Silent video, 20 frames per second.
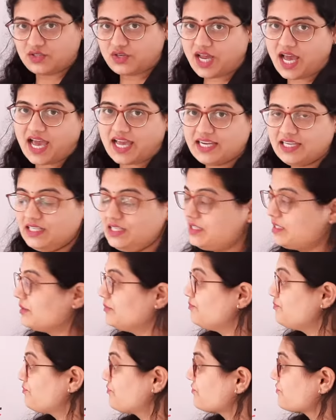Right?
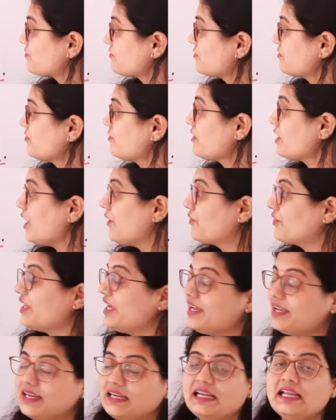
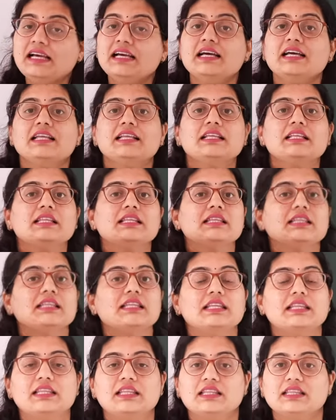Then
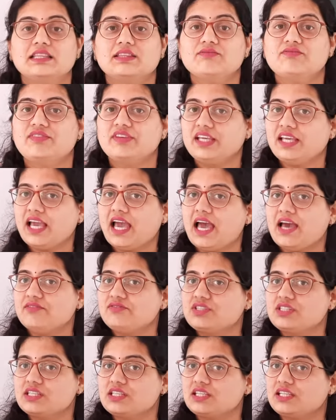we
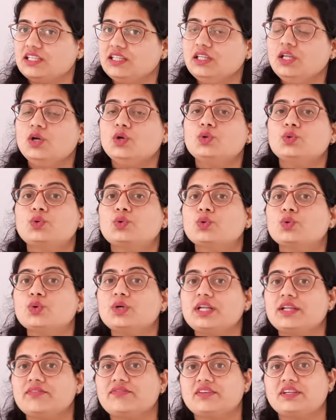have seen two
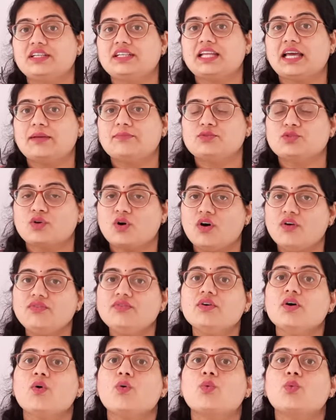different types
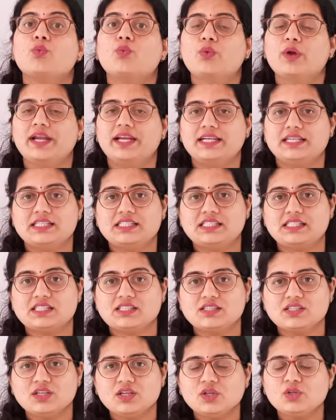of
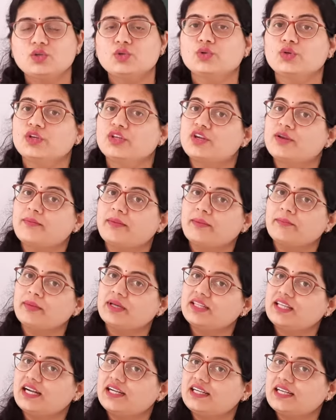winds. Do you remember
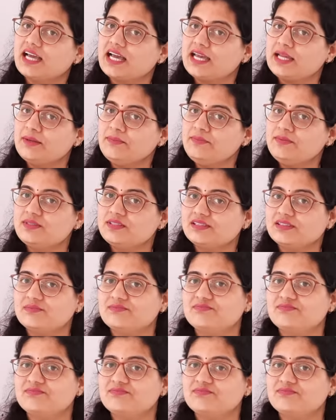that types?